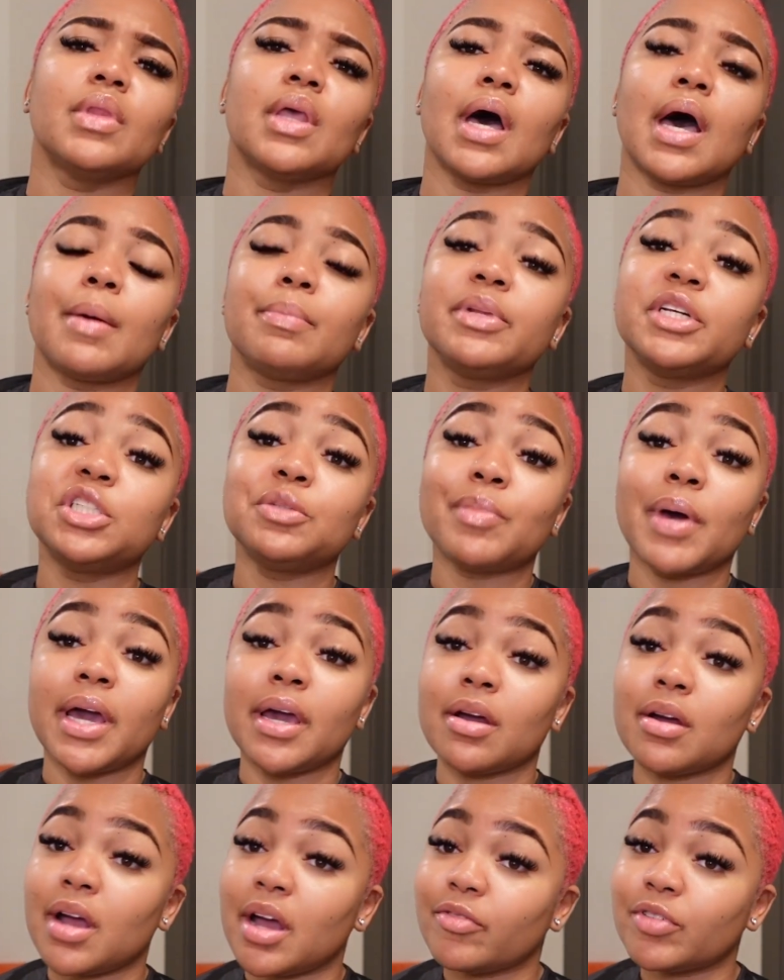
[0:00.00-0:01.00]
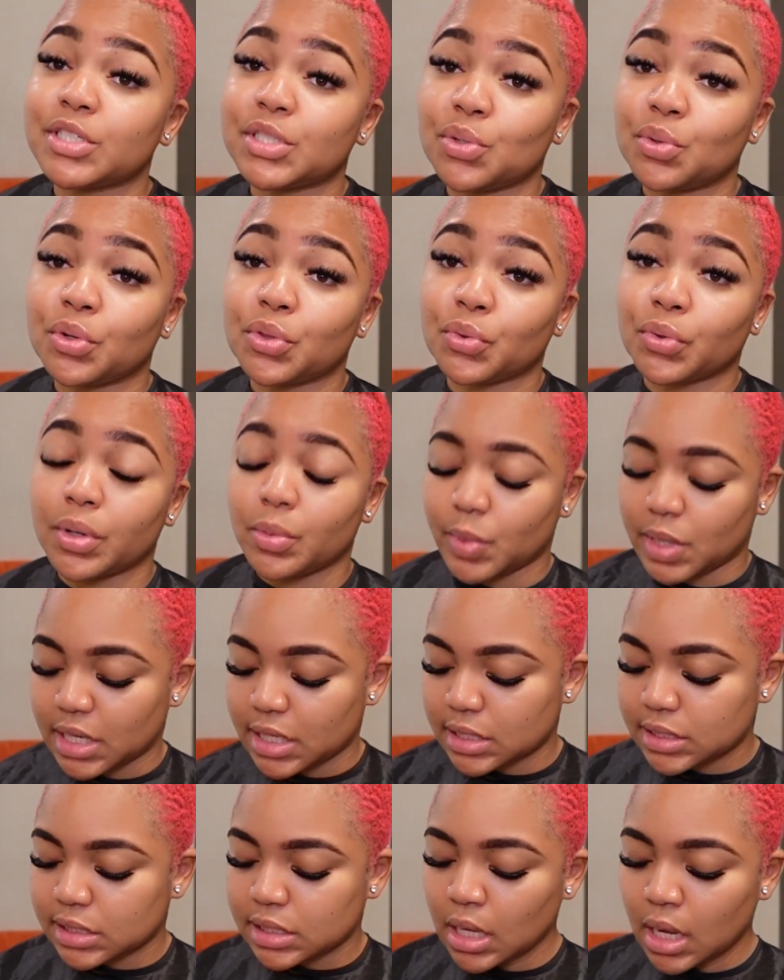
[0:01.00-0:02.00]
I bleach my hair every 2 to 3
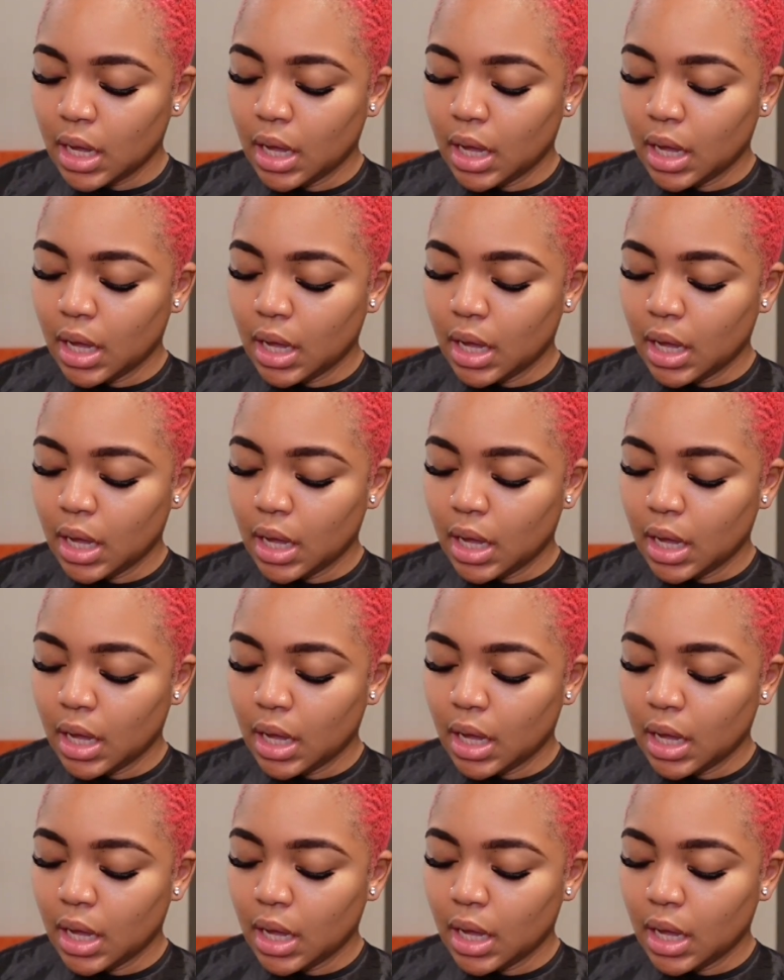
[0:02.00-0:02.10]
weeks.